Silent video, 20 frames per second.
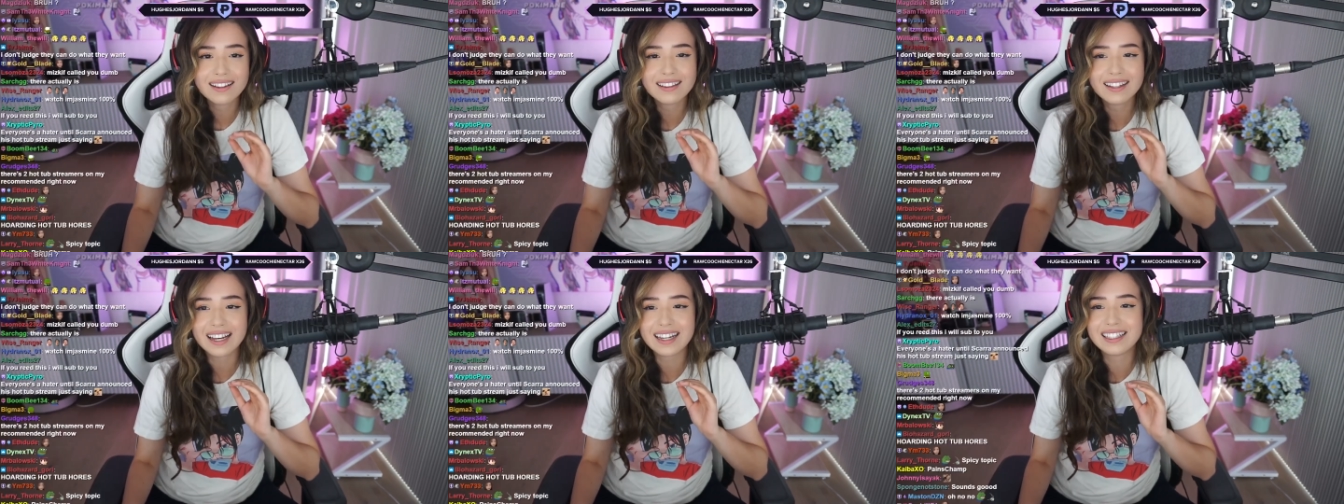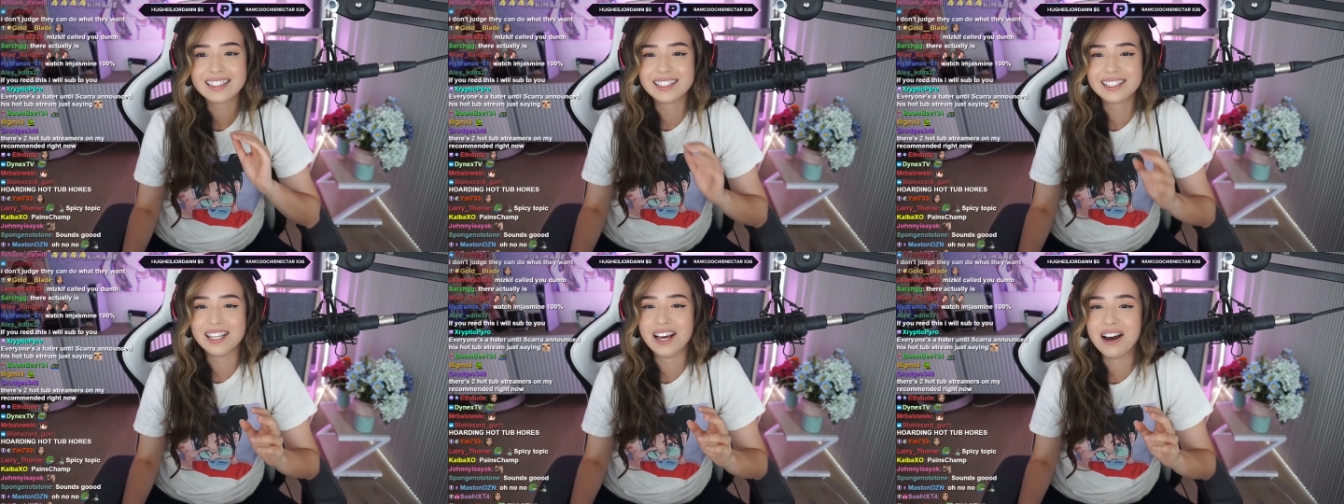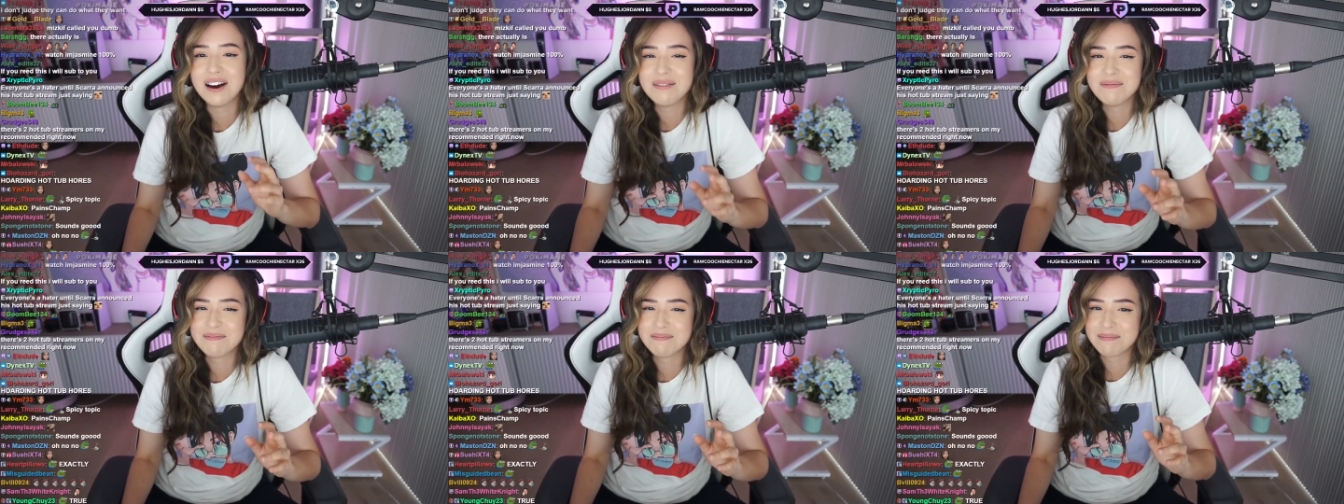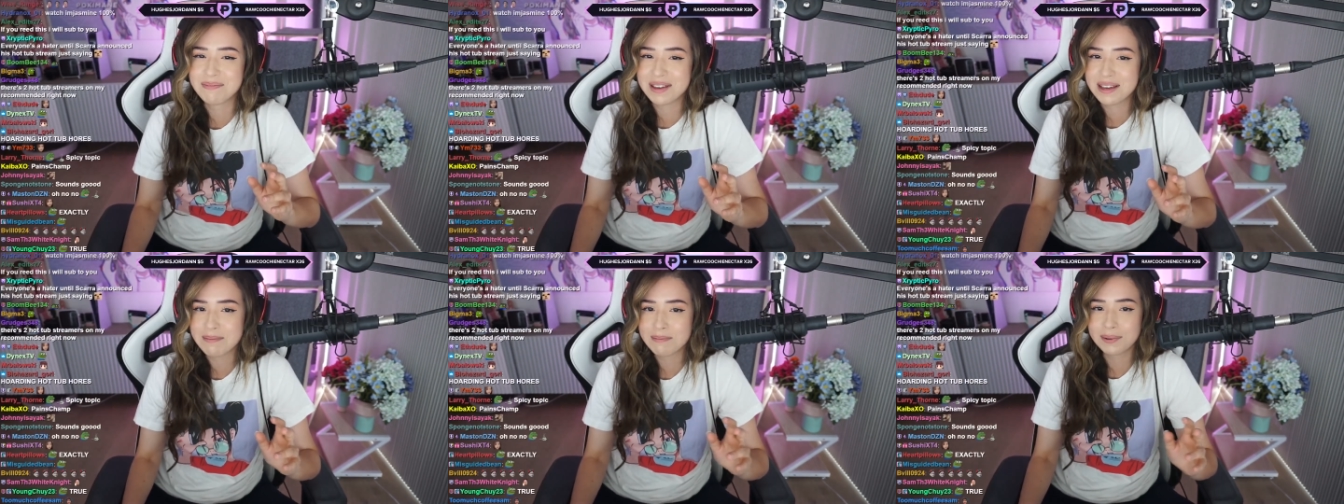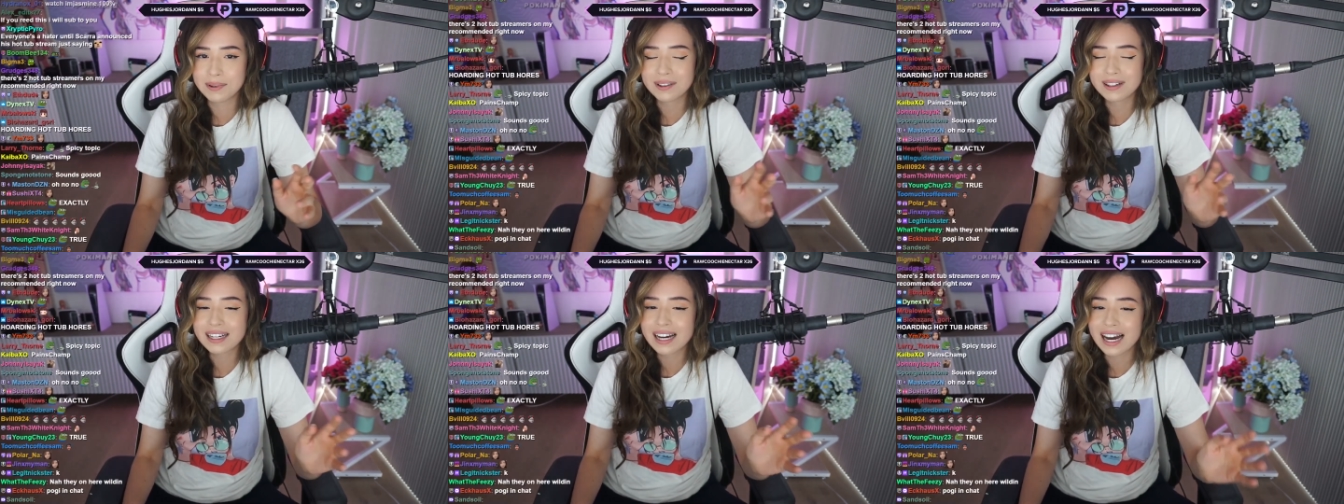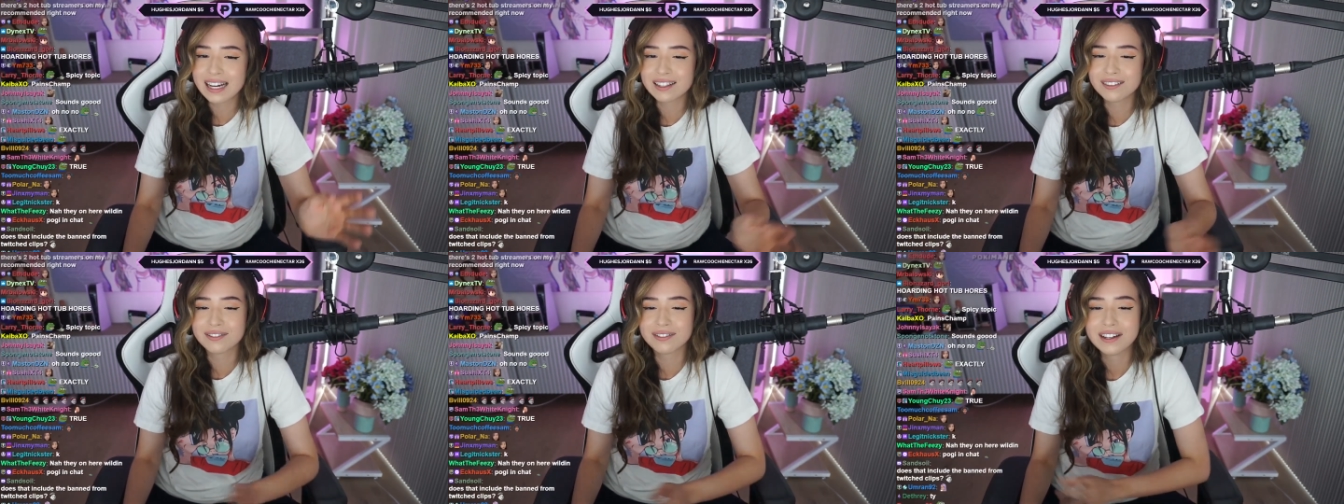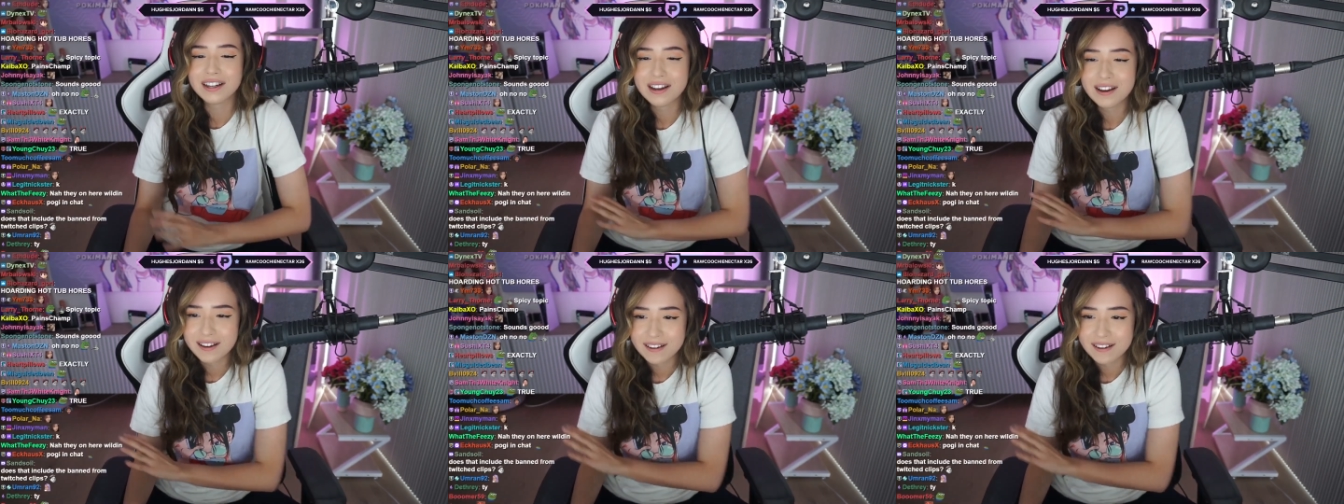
like some people kind of